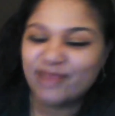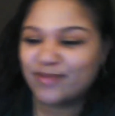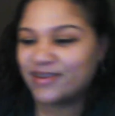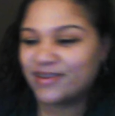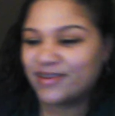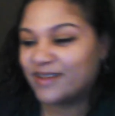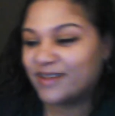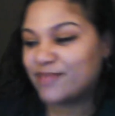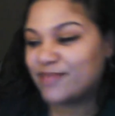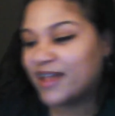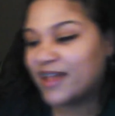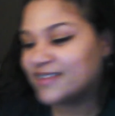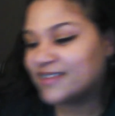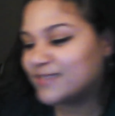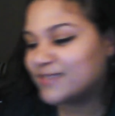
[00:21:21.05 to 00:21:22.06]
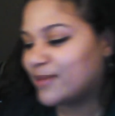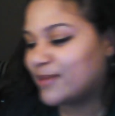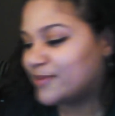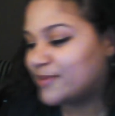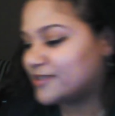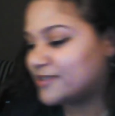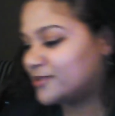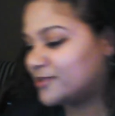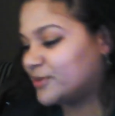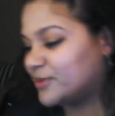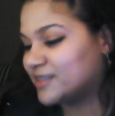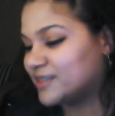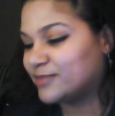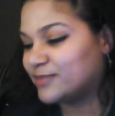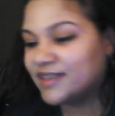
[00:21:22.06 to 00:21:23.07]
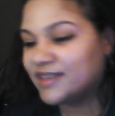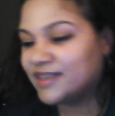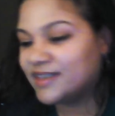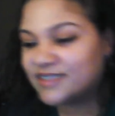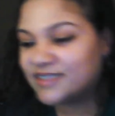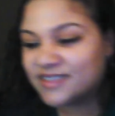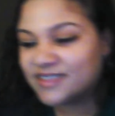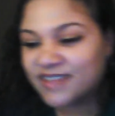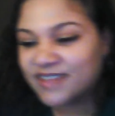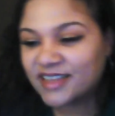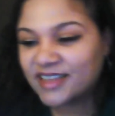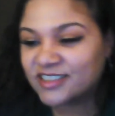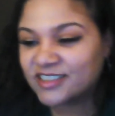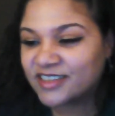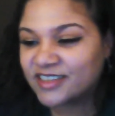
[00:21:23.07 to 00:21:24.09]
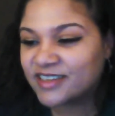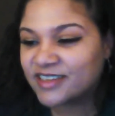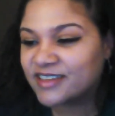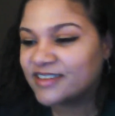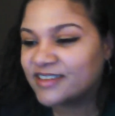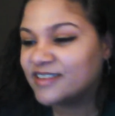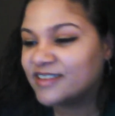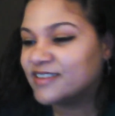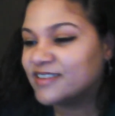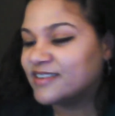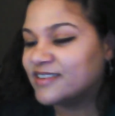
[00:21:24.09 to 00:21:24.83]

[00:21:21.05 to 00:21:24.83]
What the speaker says: maybe not painting, maybe just doing some easy sketching,